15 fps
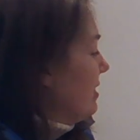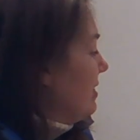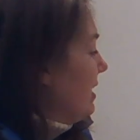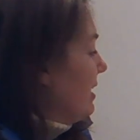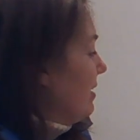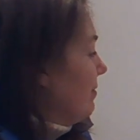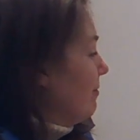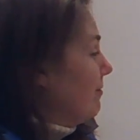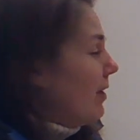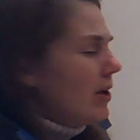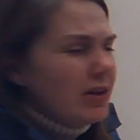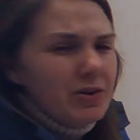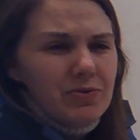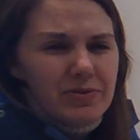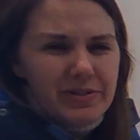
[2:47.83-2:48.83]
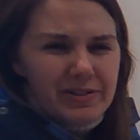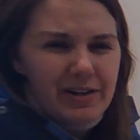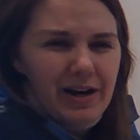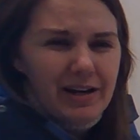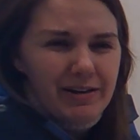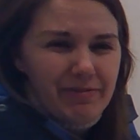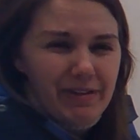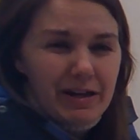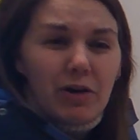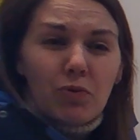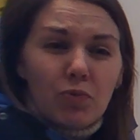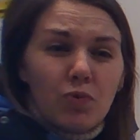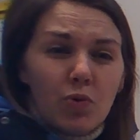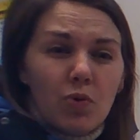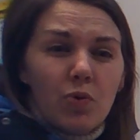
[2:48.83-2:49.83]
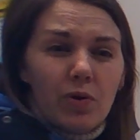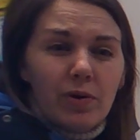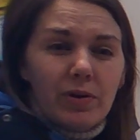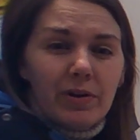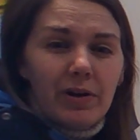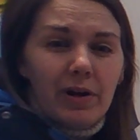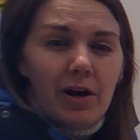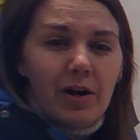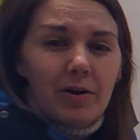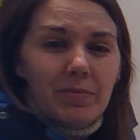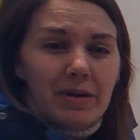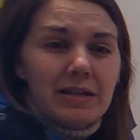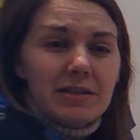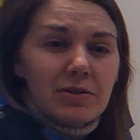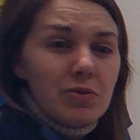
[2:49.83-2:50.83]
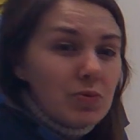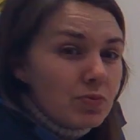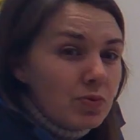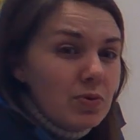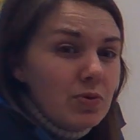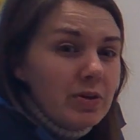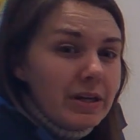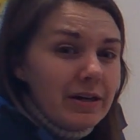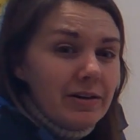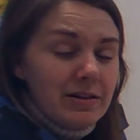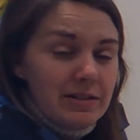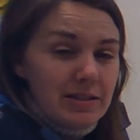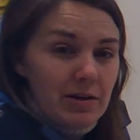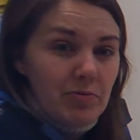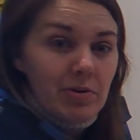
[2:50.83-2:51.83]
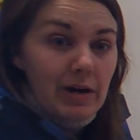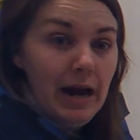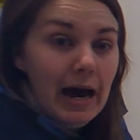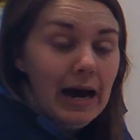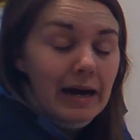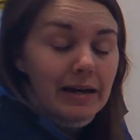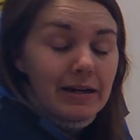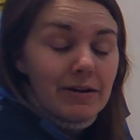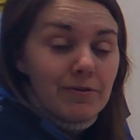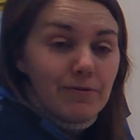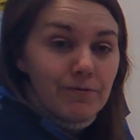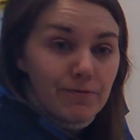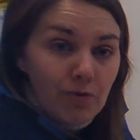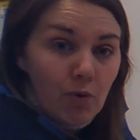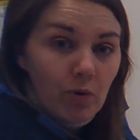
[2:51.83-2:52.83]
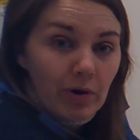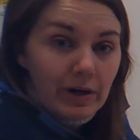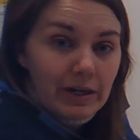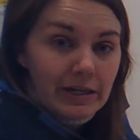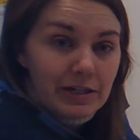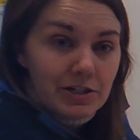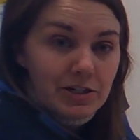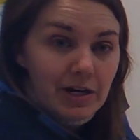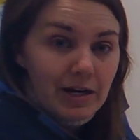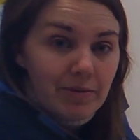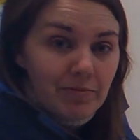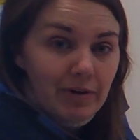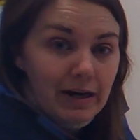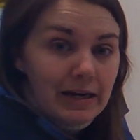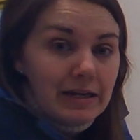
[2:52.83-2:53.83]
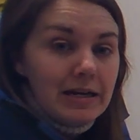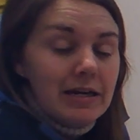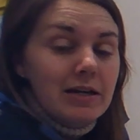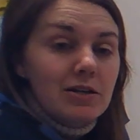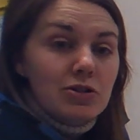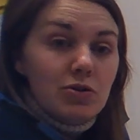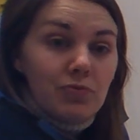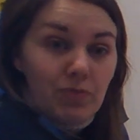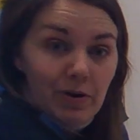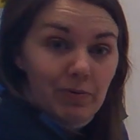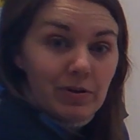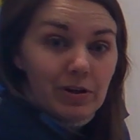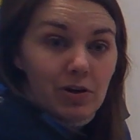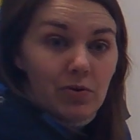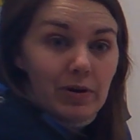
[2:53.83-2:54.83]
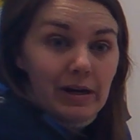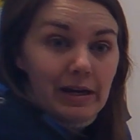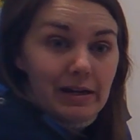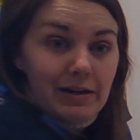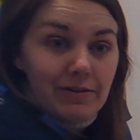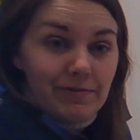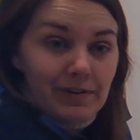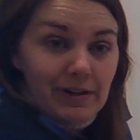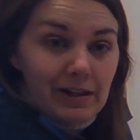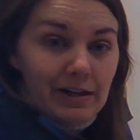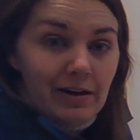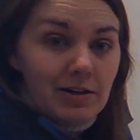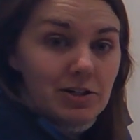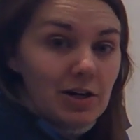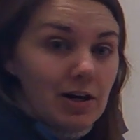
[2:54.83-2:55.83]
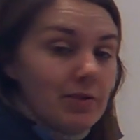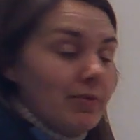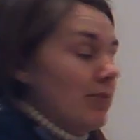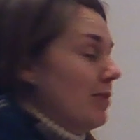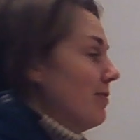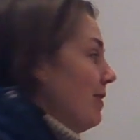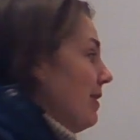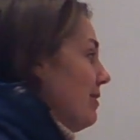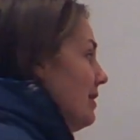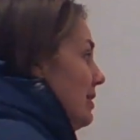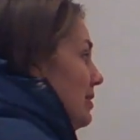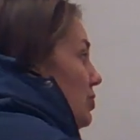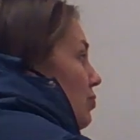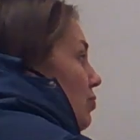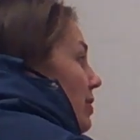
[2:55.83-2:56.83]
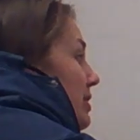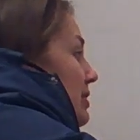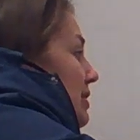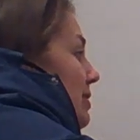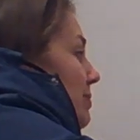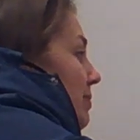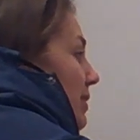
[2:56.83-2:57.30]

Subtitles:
that follows kind of like a rule. And so the rule here is that we're adding 4 each time, right? So if we were to go ahead and fill in our chart, we would find that 20